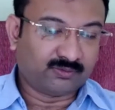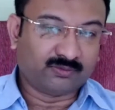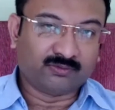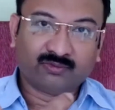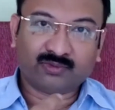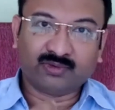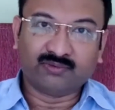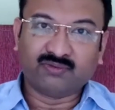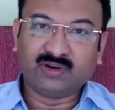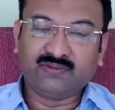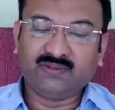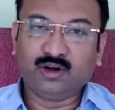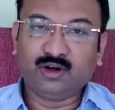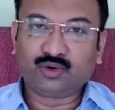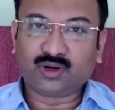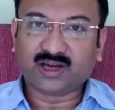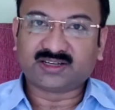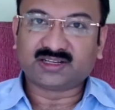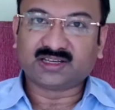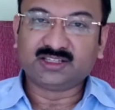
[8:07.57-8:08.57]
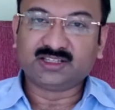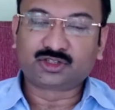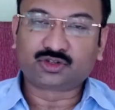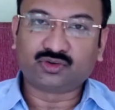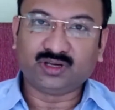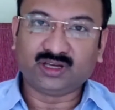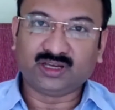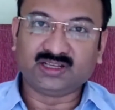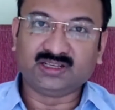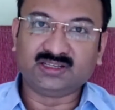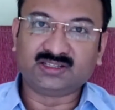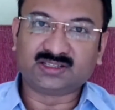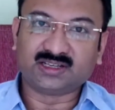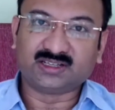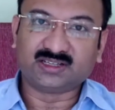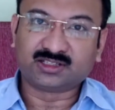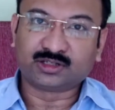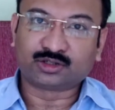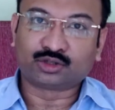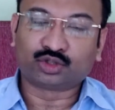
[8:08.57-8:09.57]
when we look at history, it
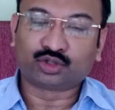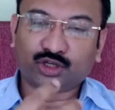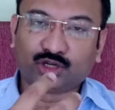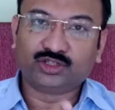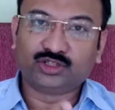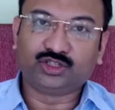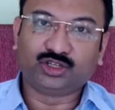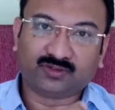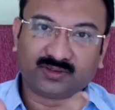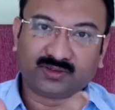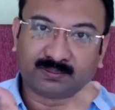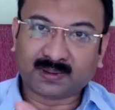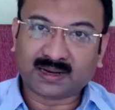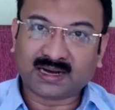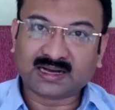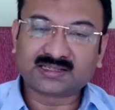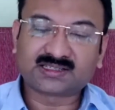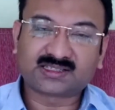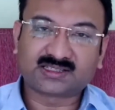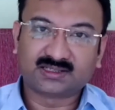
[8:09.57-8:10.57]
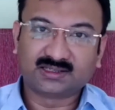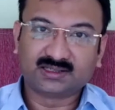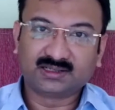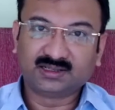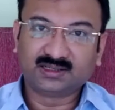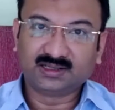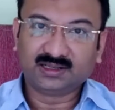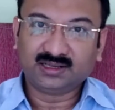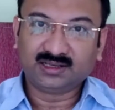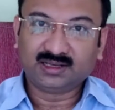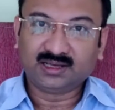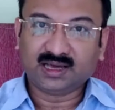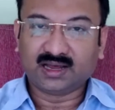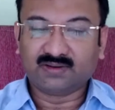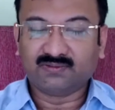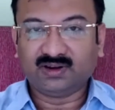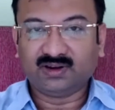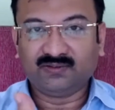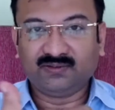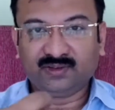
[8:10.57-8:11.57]
is the sociology of the past,
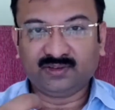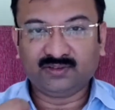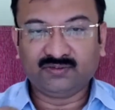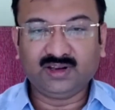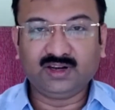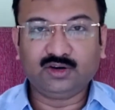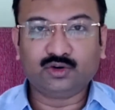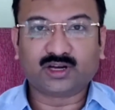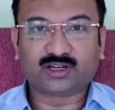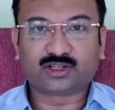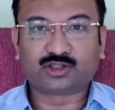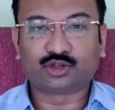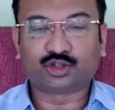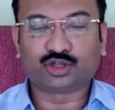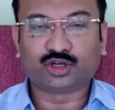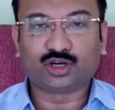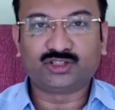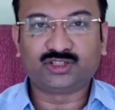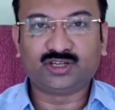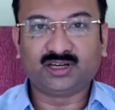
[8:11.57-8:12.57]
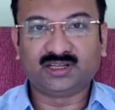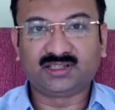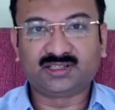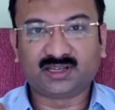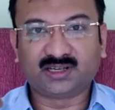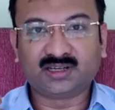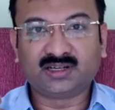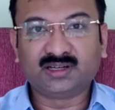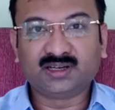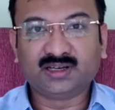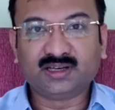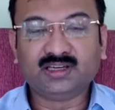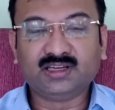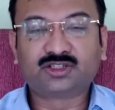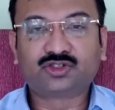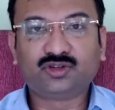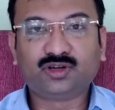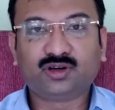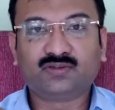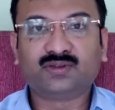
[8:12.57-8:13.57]
and when we look at sociology, it is the
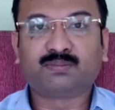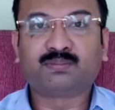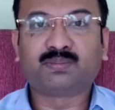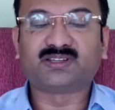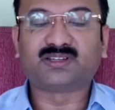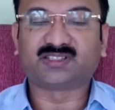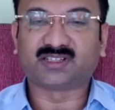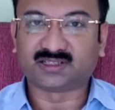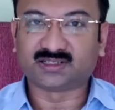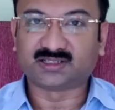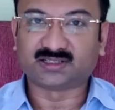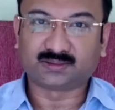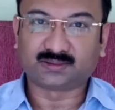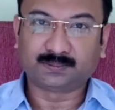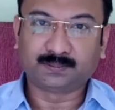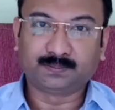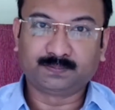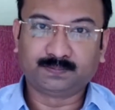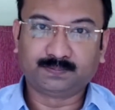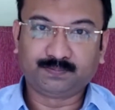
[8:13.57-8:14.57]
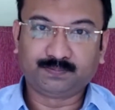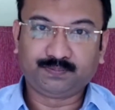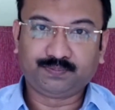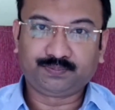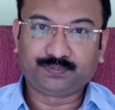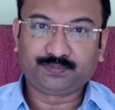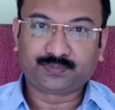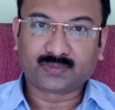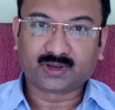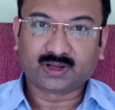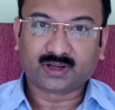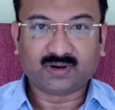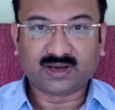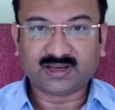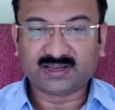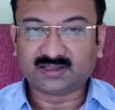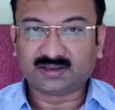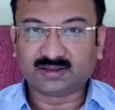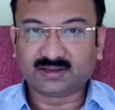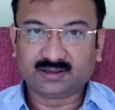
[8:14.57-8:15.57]
history of the present,
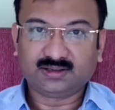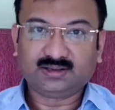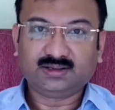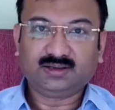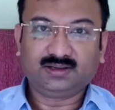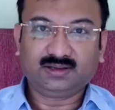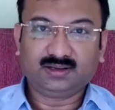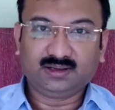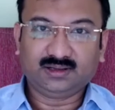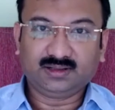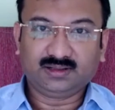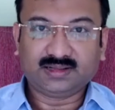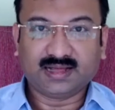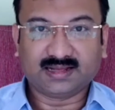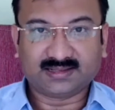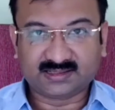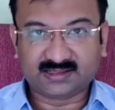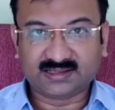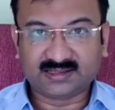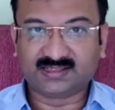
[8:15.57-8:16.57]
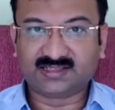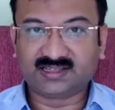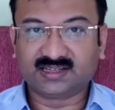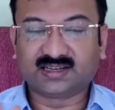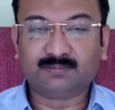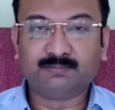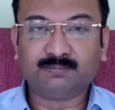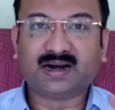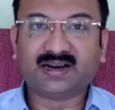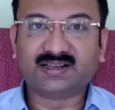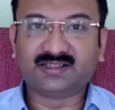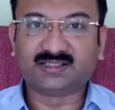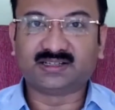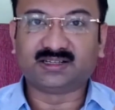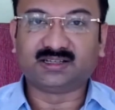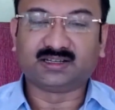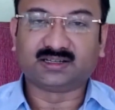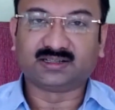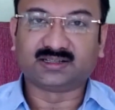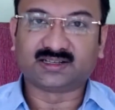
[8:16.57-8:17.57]
right? That's the comparison
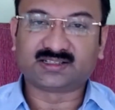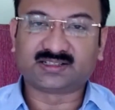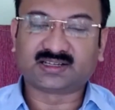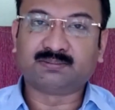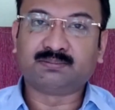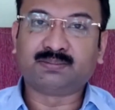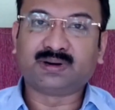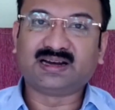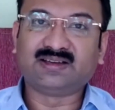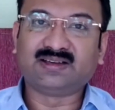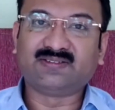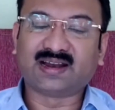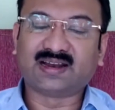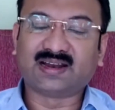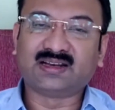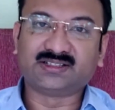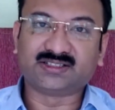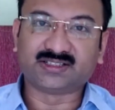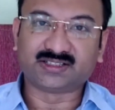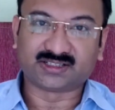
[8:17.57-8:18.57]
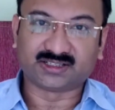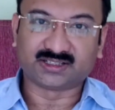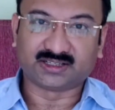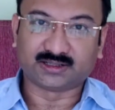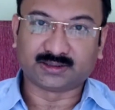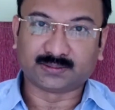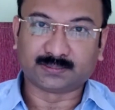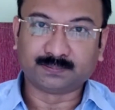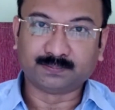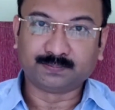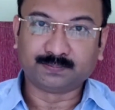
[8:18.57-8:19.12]
here. That's the comparative analysis here.